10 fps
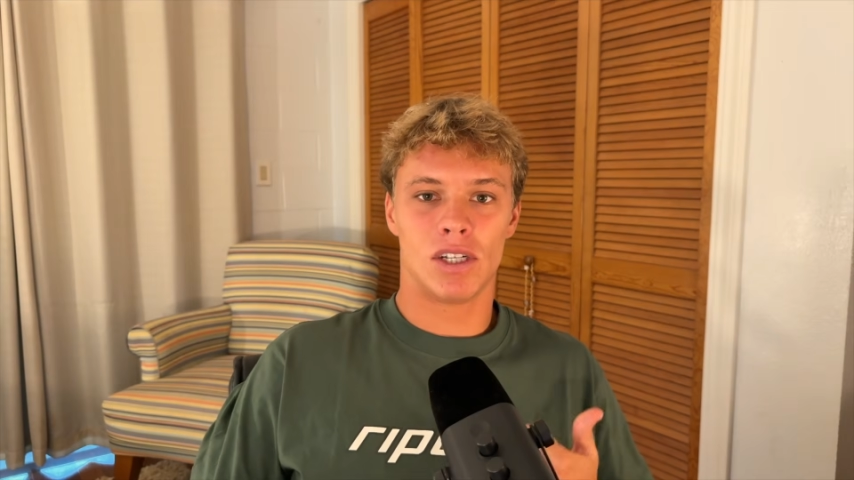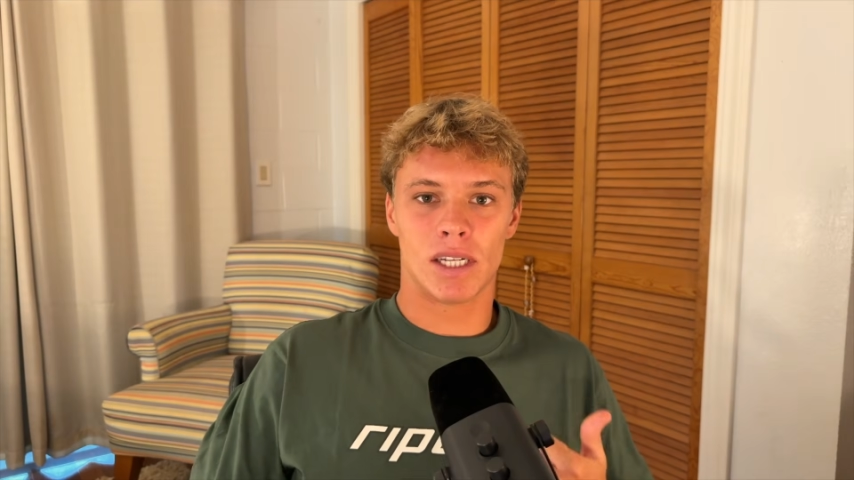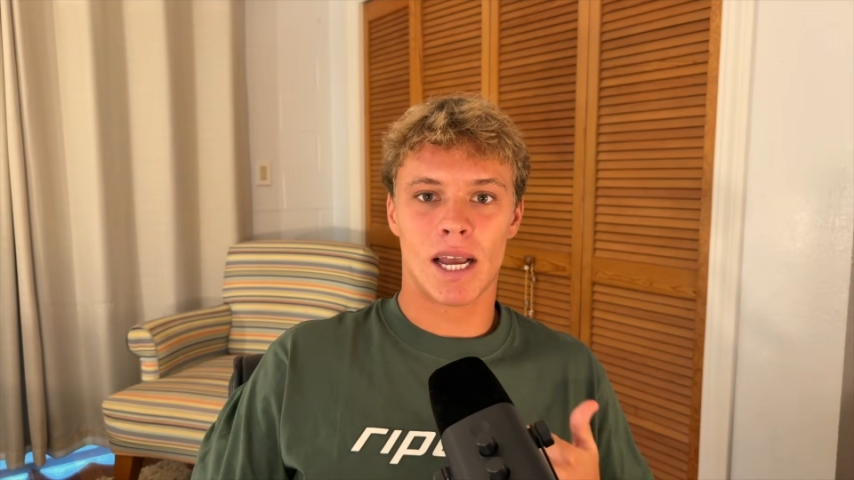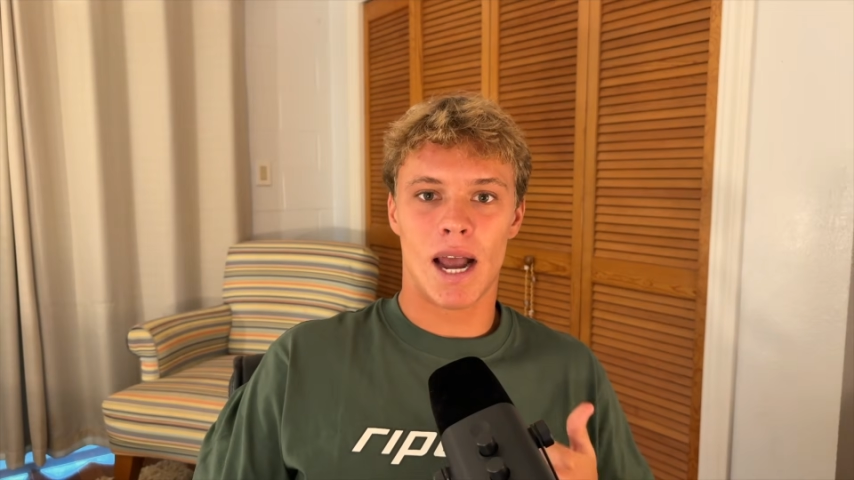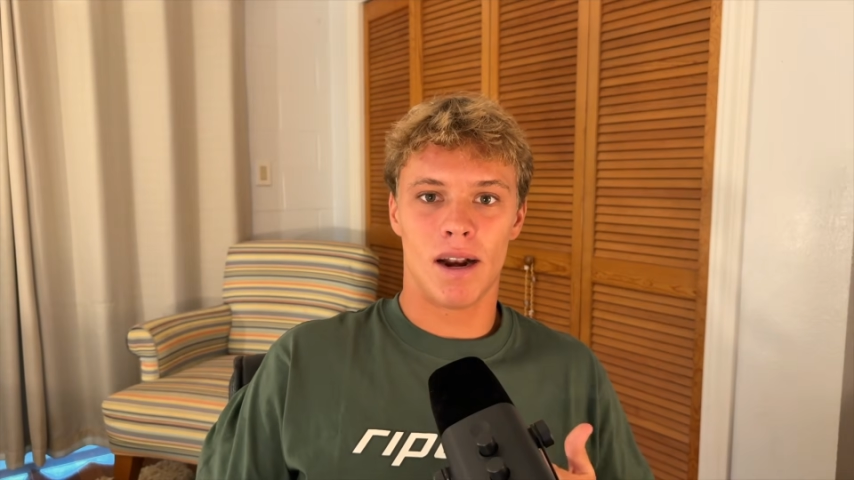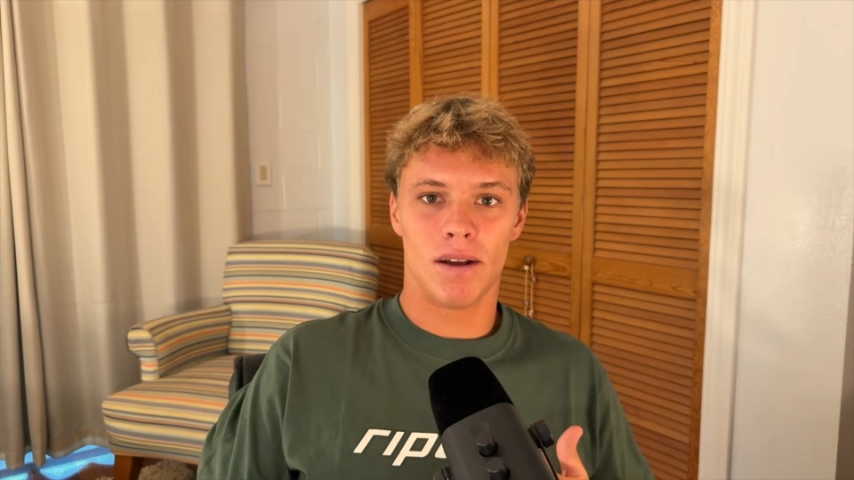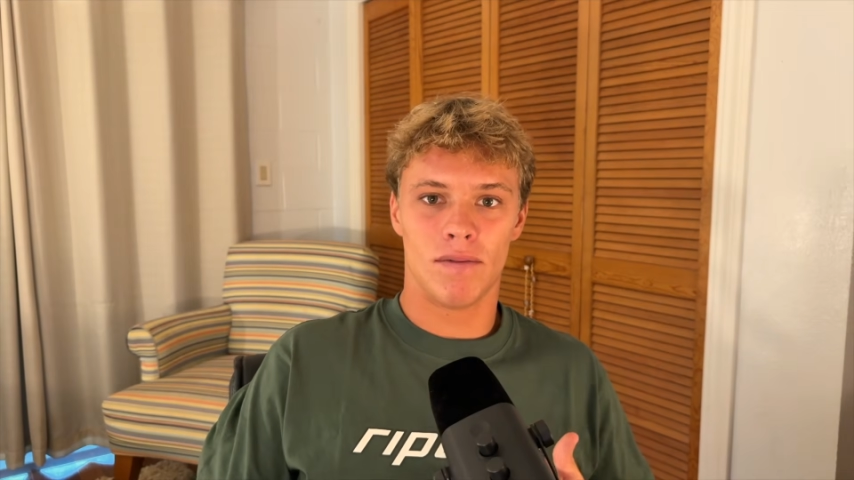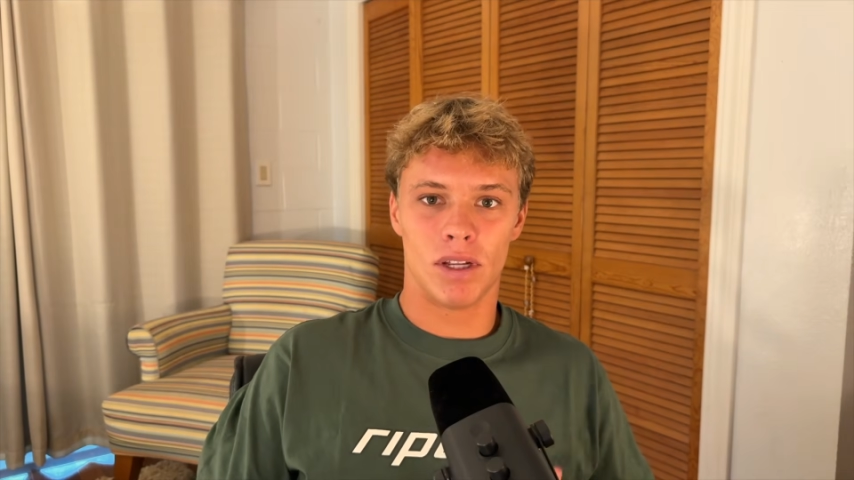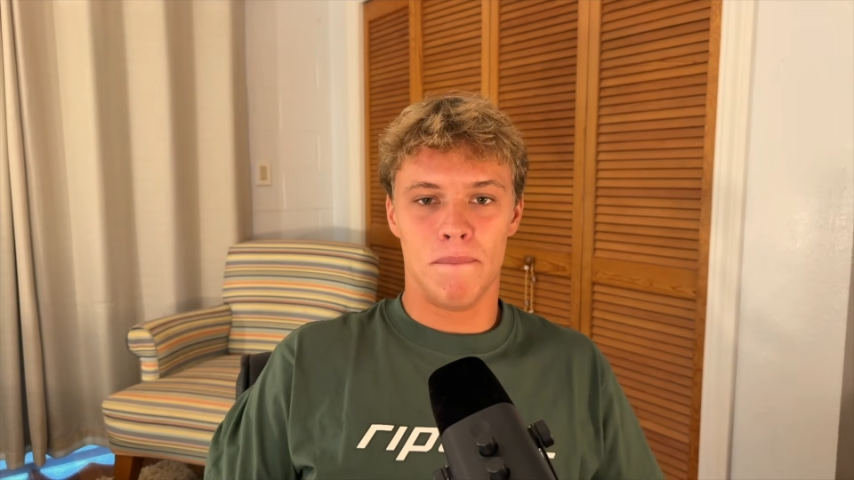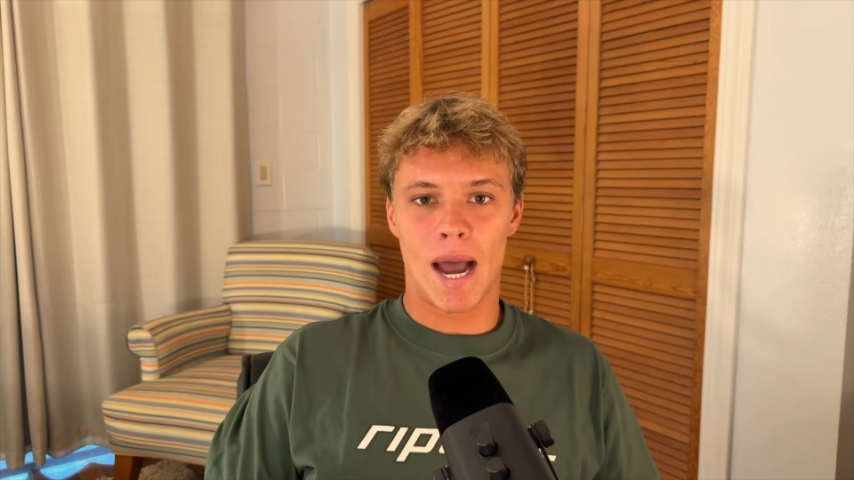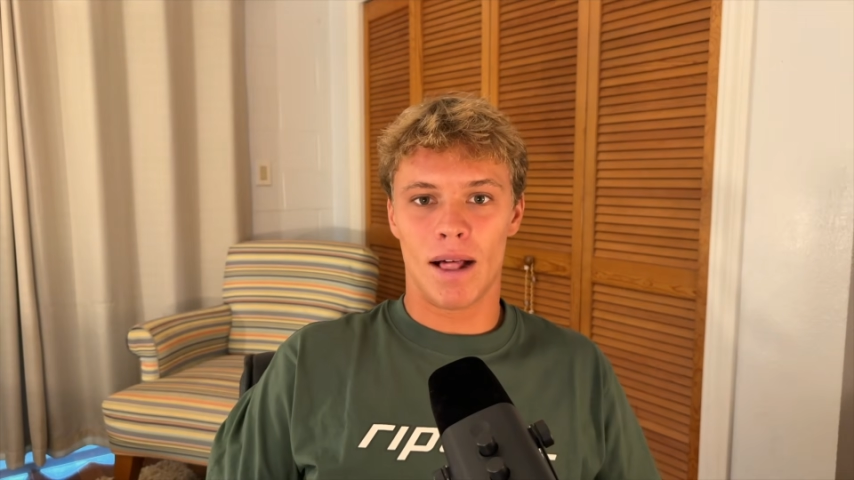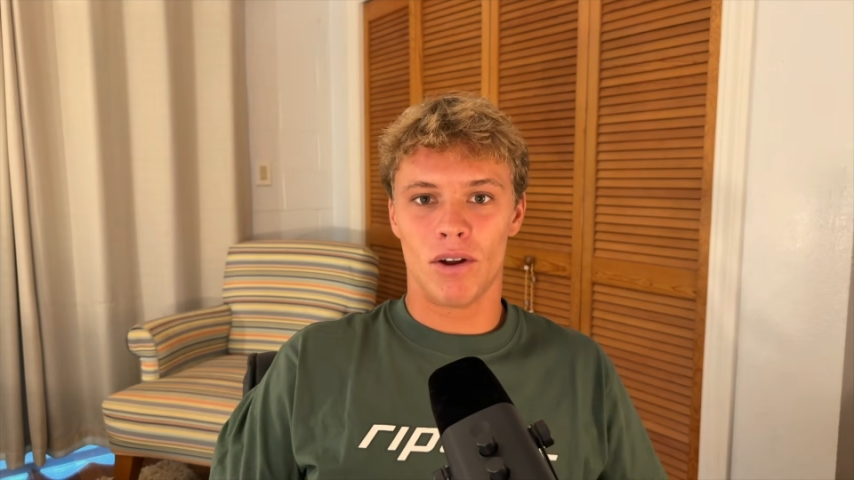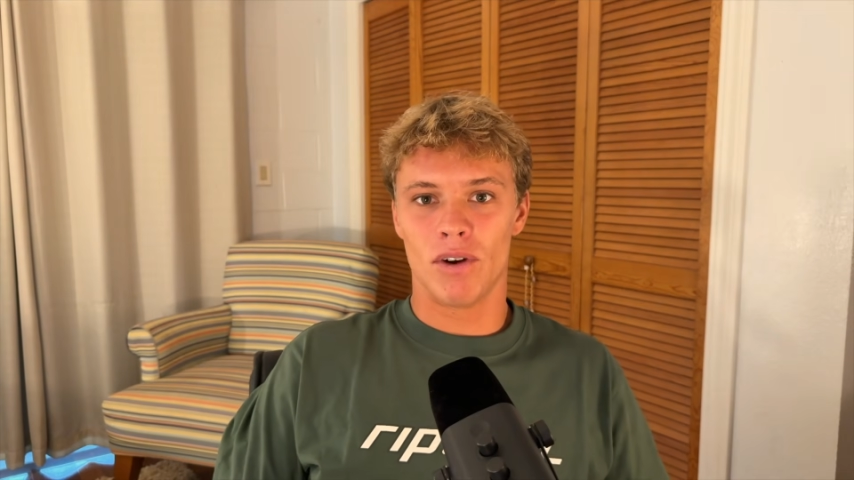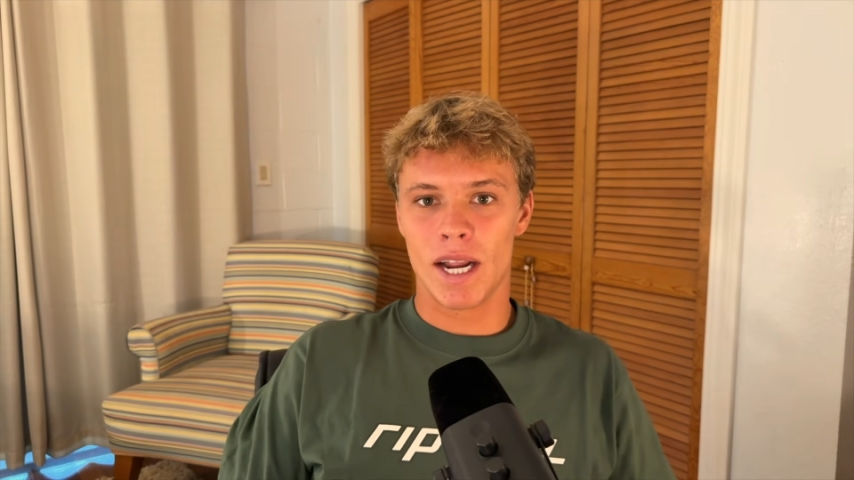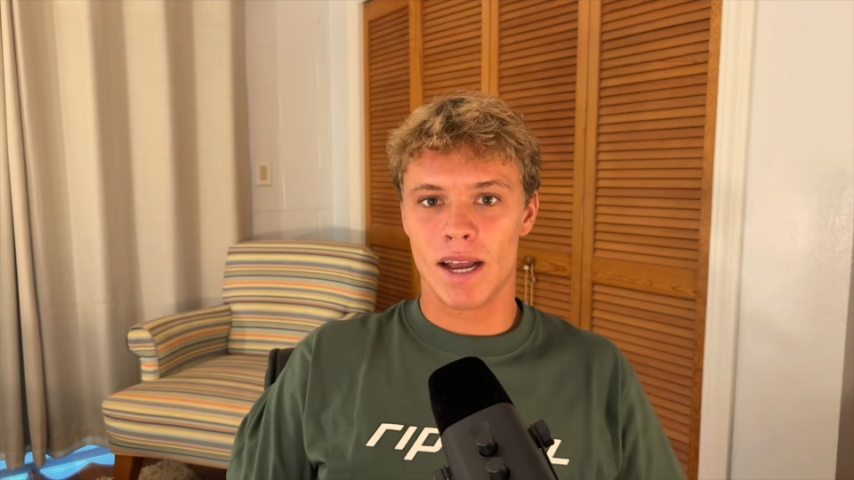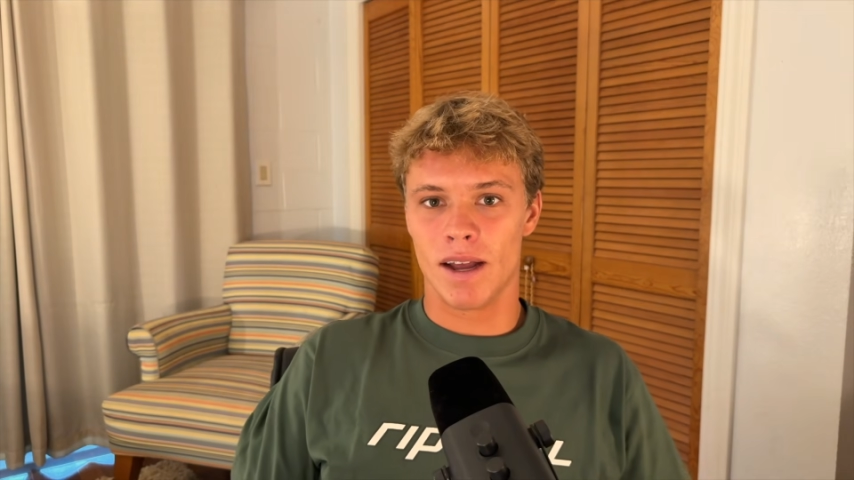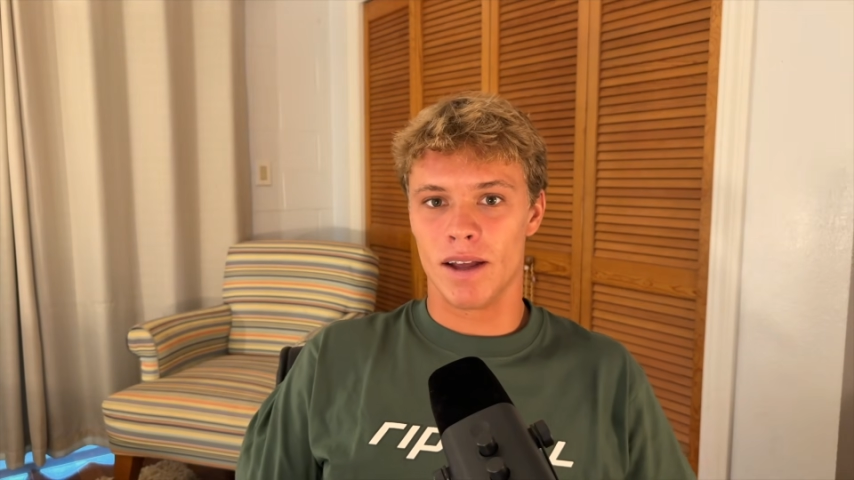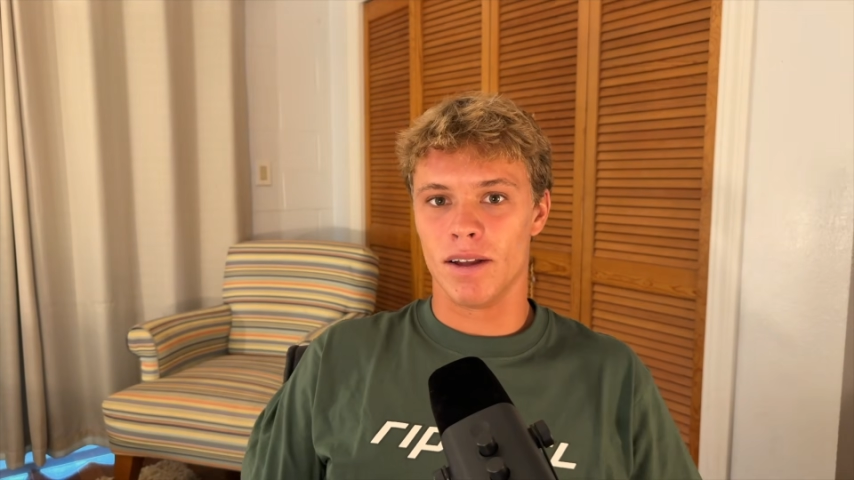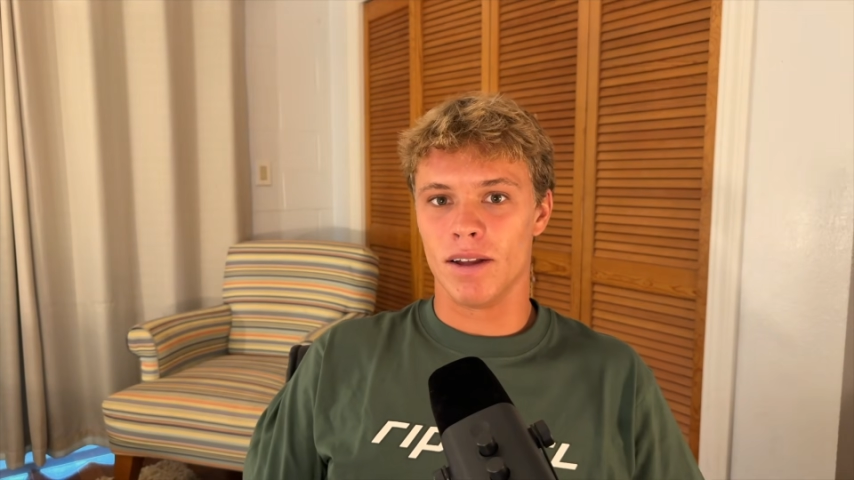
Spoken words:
this kind of this ballerina